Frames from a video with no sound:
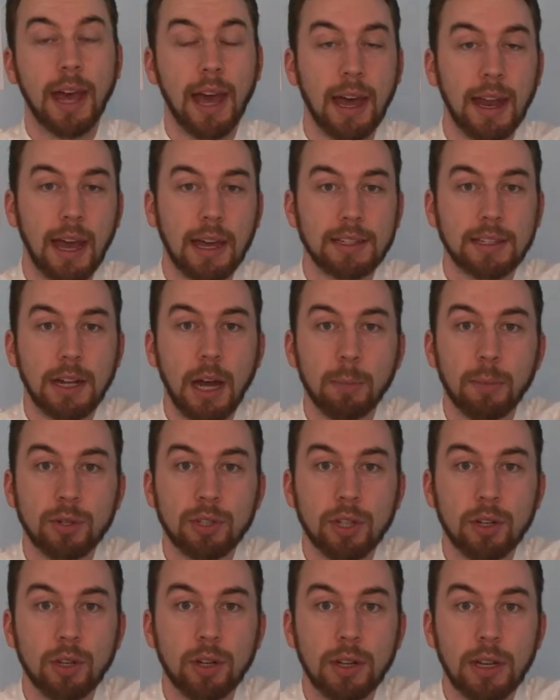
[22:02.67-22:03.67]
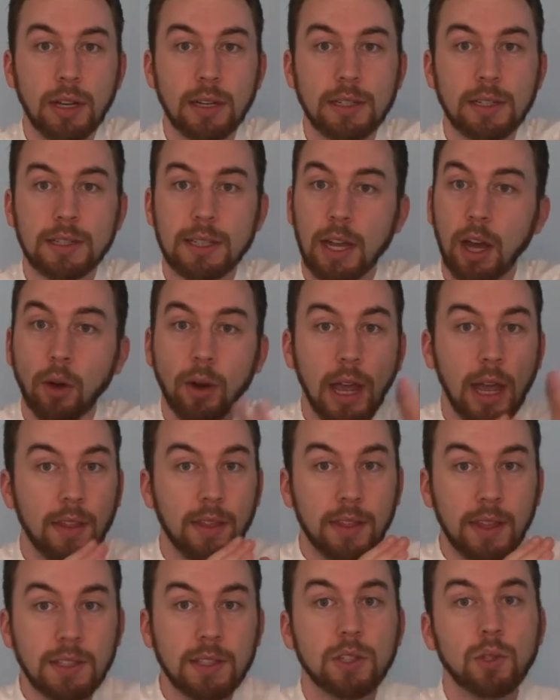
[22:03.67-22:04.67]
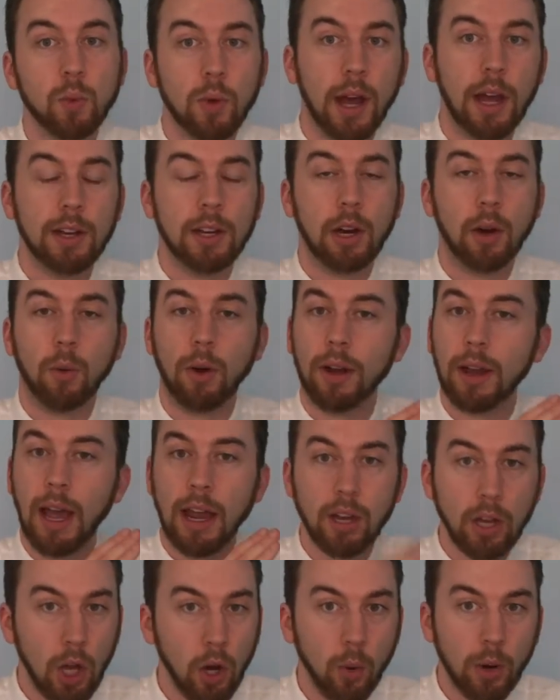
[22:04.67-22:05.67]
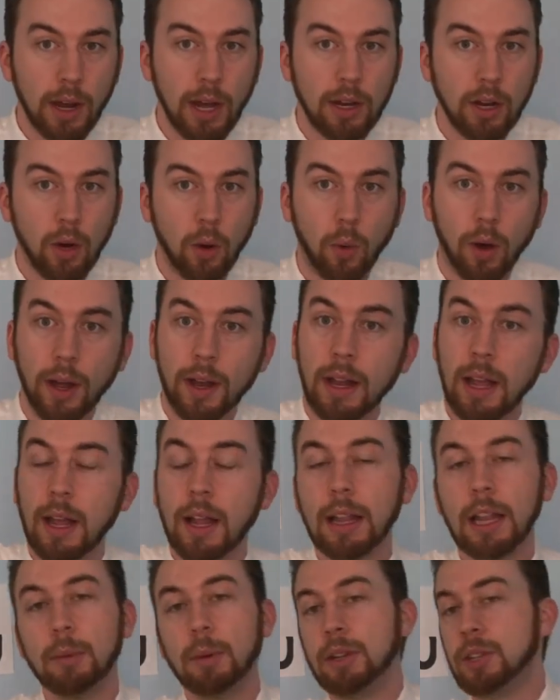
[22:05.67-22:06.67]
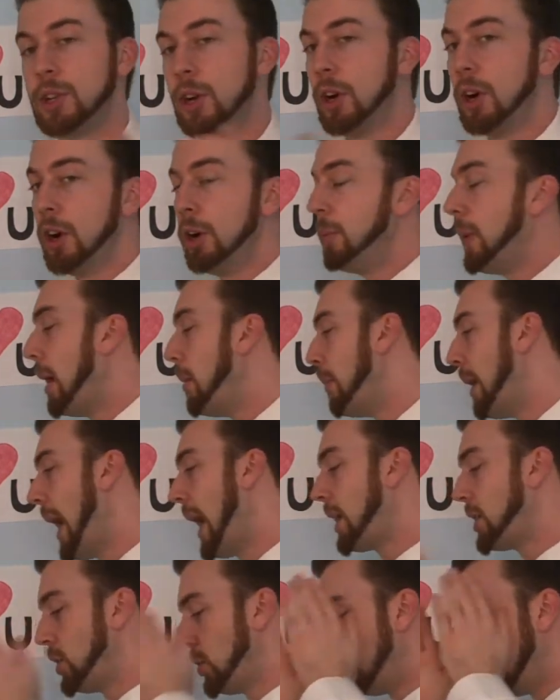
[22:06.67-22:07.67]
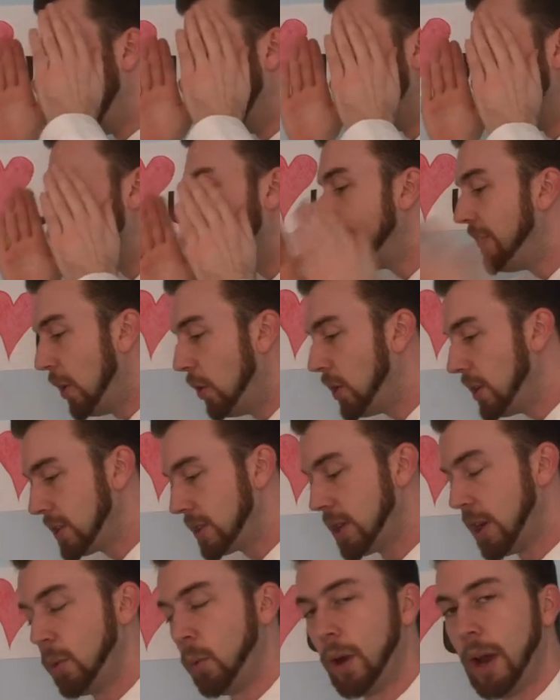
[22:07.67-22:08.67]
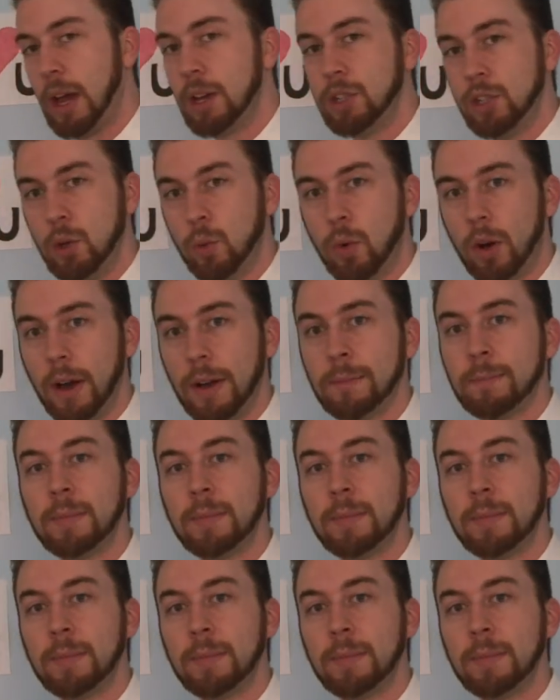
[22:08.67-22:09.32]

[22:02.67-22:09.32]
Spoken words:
as an opportunity to say, okay, this is what I don't want. I know what I don't want. Let me turn my back to it. Let me focus on what I do want.